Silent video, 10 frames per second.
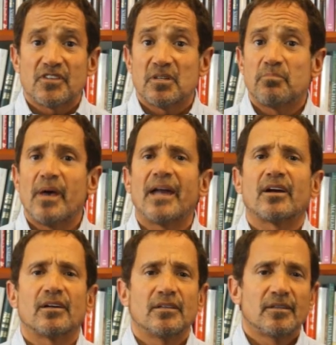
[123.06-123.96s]
for the
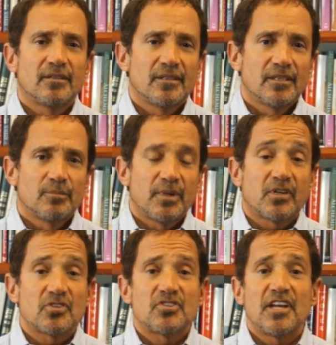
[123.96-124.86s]
better
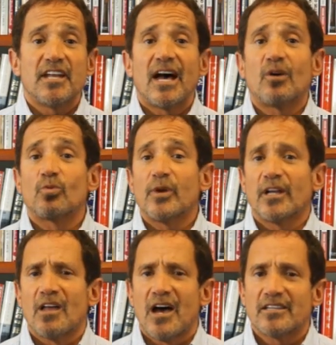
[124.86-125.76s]
because they now
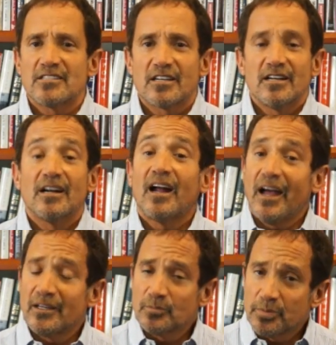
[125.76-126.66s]
realized
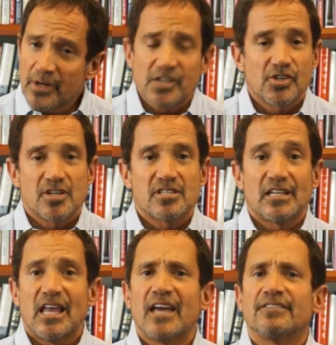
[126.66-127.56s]
how precious
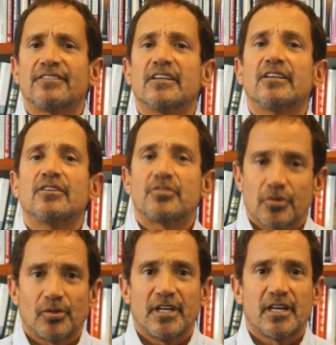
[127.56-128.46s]
life
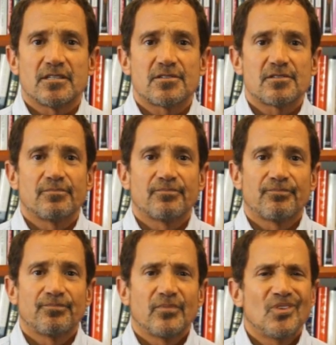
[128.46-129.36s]
truly is.
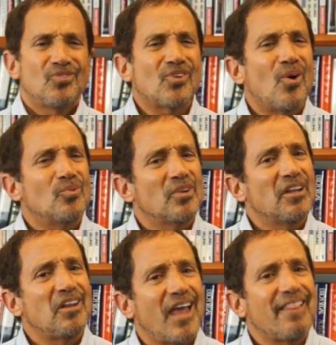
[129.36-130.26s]
Don't
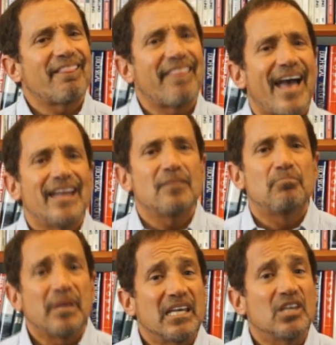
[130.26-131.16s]
let
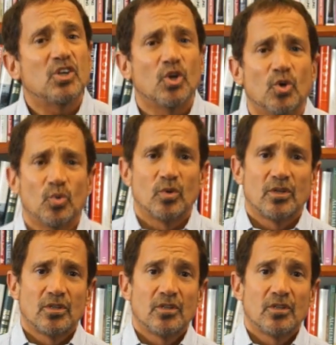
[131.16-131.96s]
that be you.